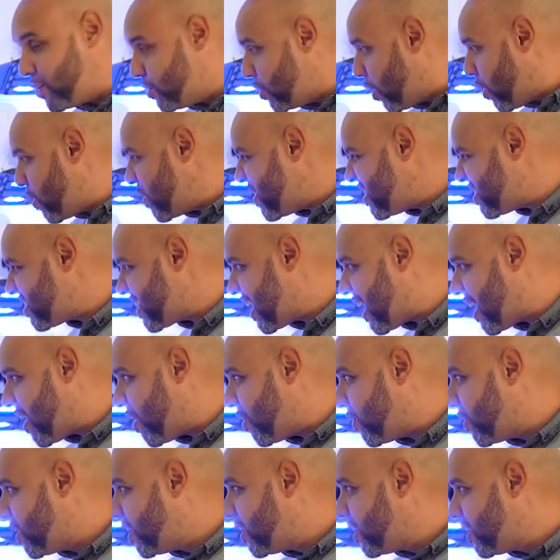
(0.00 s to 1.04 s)
and noticed
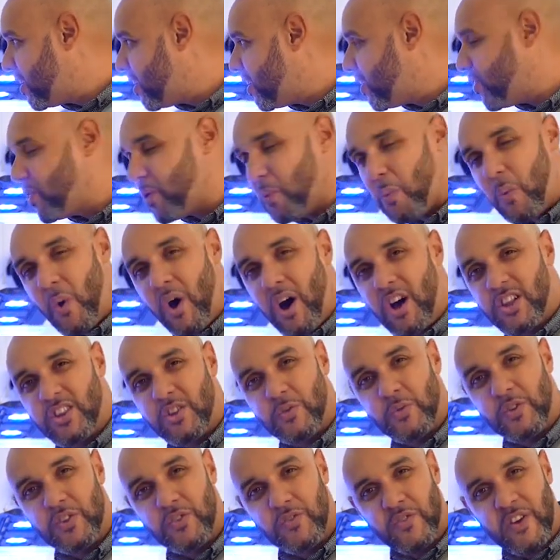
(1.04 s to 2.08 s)
how the
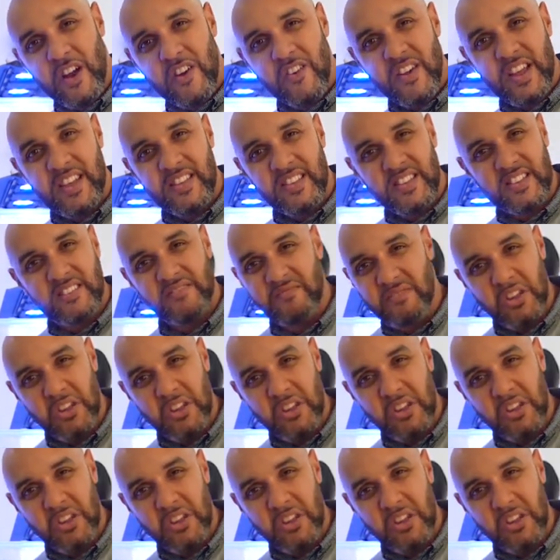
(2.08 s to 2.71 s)
water was very,